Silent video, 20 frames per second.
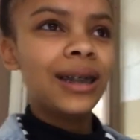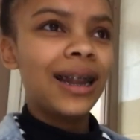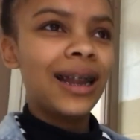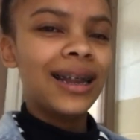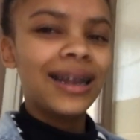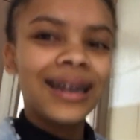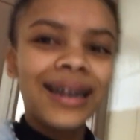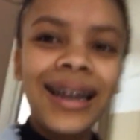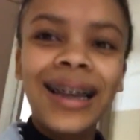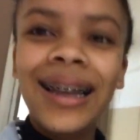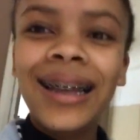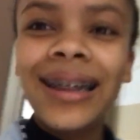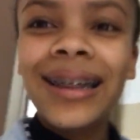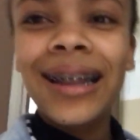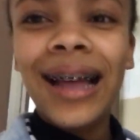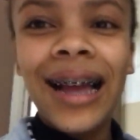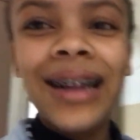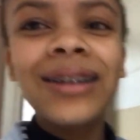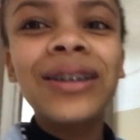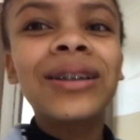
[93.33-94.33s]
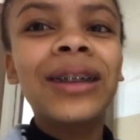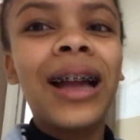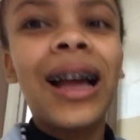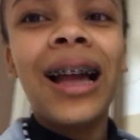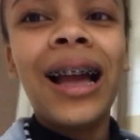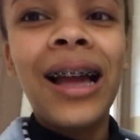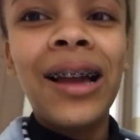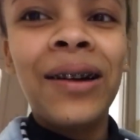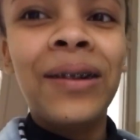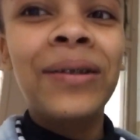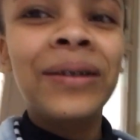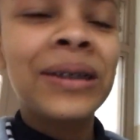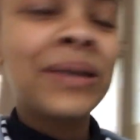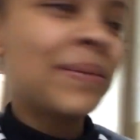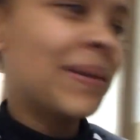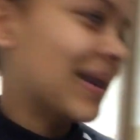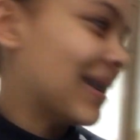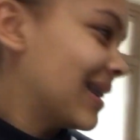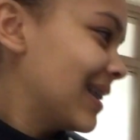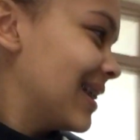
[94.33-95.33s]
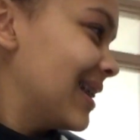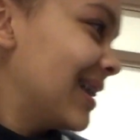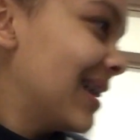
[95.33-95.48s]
today. today. I just, right, I always miss.